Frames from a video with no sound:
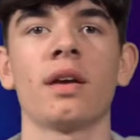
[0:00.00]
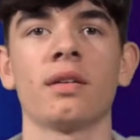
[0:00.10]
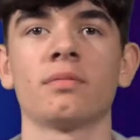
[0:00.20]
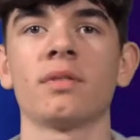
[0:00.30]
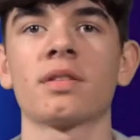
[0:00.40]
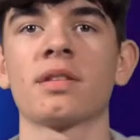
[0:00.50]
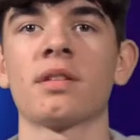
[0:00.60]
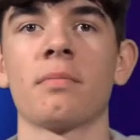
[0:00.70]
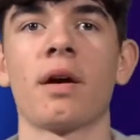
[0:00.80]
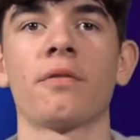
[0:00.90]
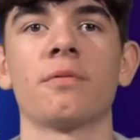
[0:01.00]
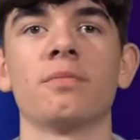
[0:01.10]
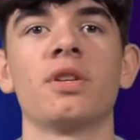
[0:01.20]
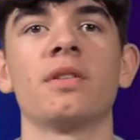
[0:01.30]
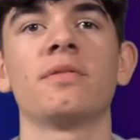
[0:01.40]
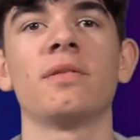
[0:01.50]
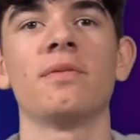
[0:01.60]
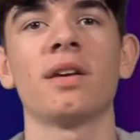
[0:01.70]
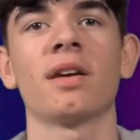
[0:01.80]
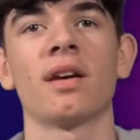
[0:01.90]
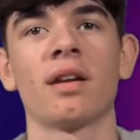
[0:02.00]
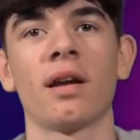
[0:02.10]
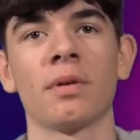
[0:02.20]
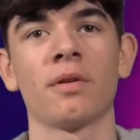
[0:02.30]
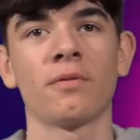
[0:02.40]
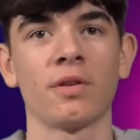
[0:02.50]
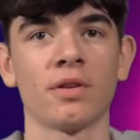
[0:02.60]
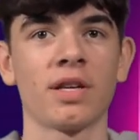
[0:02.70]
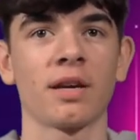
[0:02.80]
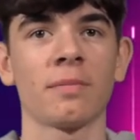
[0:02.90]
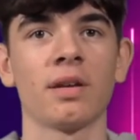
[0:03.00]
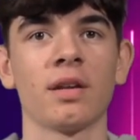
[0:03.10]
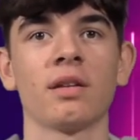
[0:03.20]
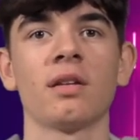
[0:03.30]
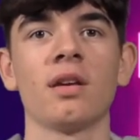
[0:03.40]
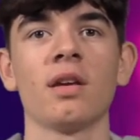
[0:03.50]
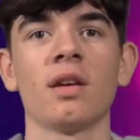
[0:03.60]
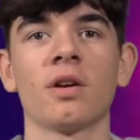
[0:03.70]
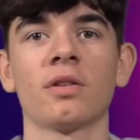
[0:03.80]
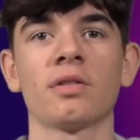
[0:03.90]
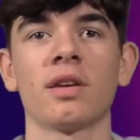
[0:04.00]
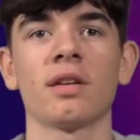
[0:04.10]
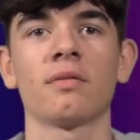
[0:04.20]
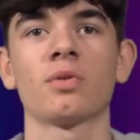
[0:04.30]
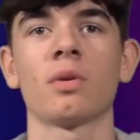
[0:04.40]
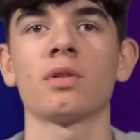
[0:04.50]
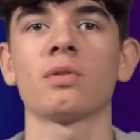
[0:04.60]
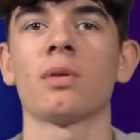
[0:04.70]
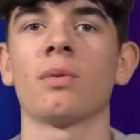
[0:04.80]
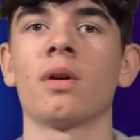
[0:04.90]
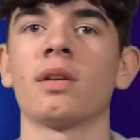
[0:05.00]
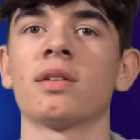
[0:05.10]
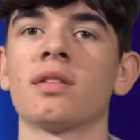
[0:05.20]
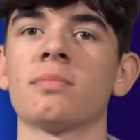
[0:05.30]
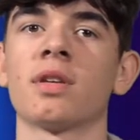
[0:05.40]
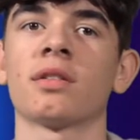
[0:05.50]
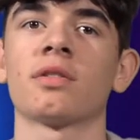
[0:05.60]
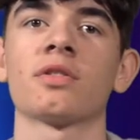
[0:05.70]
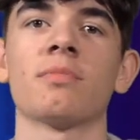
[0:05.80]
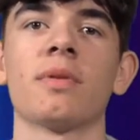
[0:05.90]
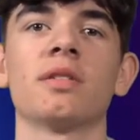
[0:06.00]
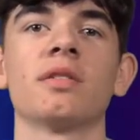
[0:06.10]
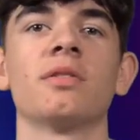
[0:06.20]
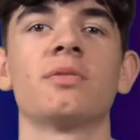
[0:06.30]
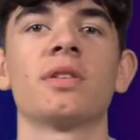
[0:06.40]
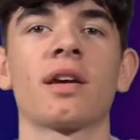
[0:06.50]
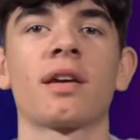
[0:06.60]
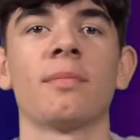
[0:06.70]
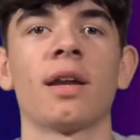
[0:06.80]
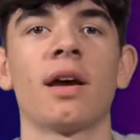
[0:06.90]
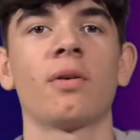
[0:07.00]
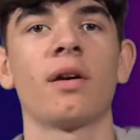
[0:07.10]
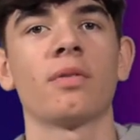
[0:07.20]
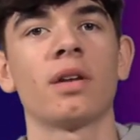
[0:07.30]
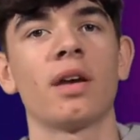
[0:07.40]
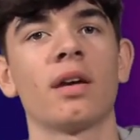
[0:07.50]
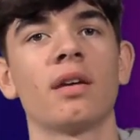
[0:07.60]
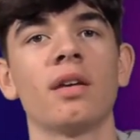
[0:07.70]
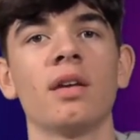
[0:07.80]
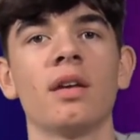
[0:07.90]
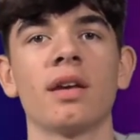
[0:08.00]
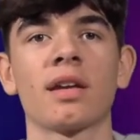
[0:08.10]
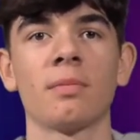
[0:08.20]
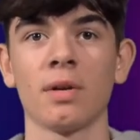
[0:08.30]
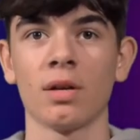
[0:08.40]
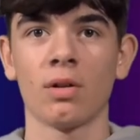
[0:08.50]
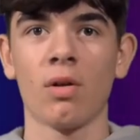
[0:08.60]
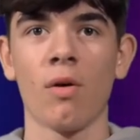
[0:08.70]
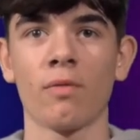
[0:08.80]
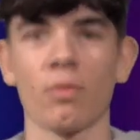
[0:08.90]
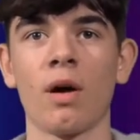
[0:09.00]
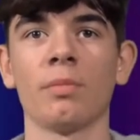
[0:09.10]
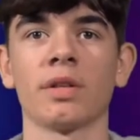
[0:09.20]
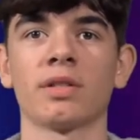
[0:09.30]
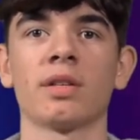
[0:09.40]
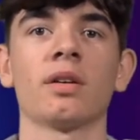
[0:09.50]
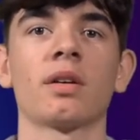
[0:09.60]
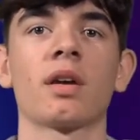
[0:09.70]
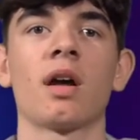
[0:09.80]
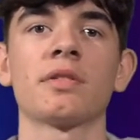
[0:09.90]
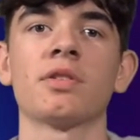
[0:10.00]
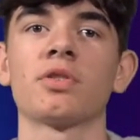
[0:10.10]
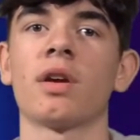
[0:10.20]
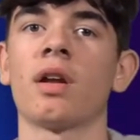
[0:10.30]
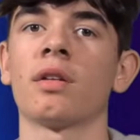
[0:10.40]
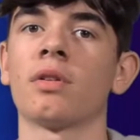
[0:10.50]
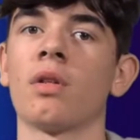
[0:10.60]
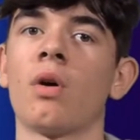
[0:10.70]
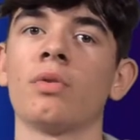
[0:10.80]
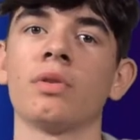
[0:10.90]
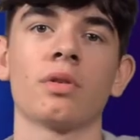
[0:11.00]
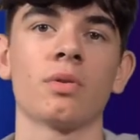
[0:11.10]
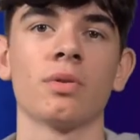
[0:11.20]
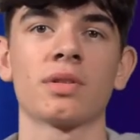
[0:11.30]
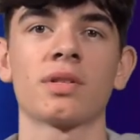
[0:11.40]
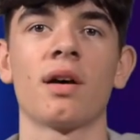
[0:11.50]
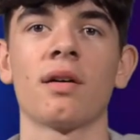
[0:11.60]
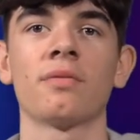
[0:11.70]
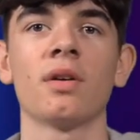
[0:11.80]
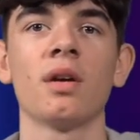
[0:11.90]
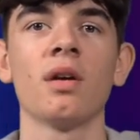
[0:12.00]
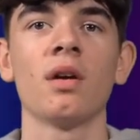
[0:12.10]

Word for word: Hey, this is Nick Meyer from Chief TV, and I'm here for your Tech Minute. Here at the end of 2021, it seems like there's amazing new tech coming out every day. It can be a little overwhelming to concentrate on only the coolest stuff.